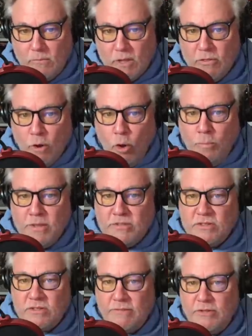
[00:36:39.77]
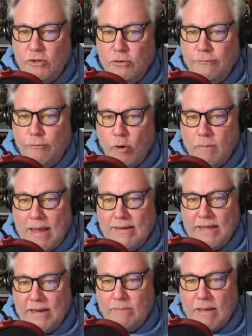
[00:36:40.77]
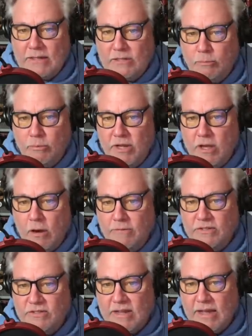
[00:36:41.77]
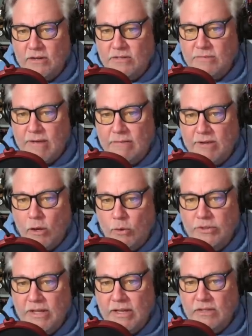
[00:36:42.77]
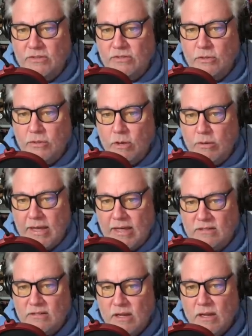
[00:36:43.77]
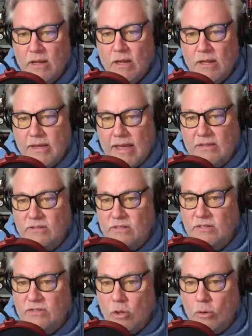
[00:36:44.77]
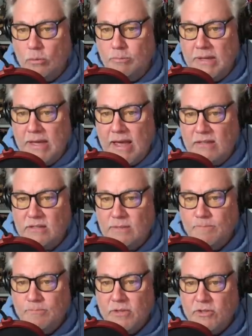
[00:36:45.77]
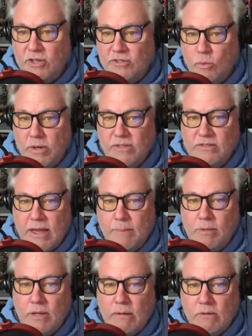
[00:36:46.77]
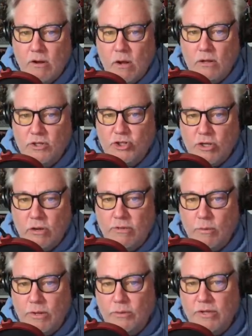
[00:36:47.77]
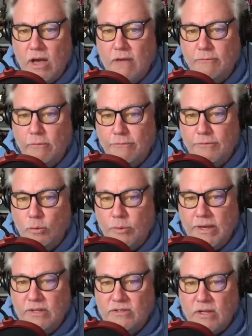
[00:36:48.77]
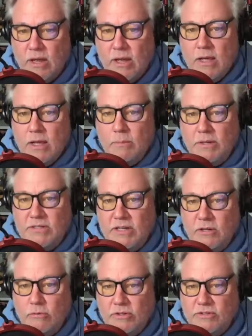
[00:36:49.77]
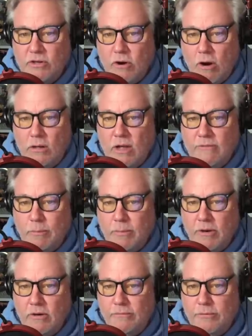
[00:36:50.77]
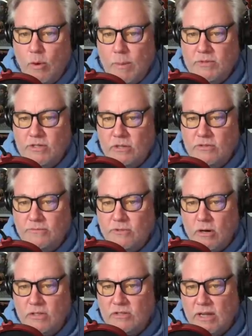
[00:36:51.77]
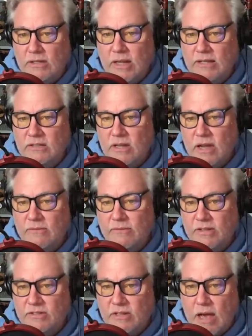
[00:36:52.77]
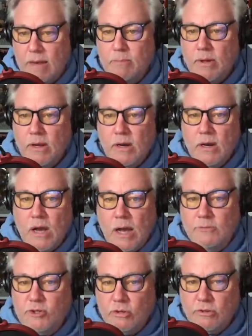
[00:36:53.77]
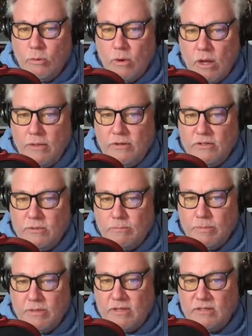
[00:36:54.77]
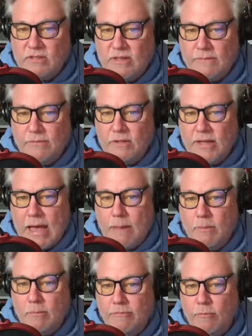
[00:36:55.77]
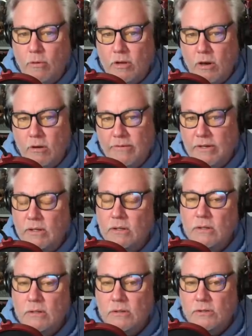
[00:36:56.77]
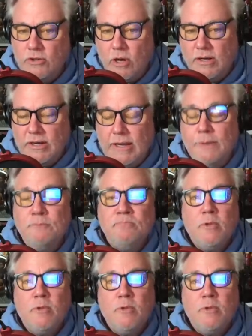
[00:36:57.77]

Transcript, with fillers: The whole business of the new format, getting back to pre-COVID standards of having only in-studio guests is total BS. Just one example, I recall a show that we only got for a few weeks, but didn't Kristen Harloff appear on a few episodes of Dark Side, Like Side via Skype? I'm sure there were others, but this definitely happened before COVID. John D.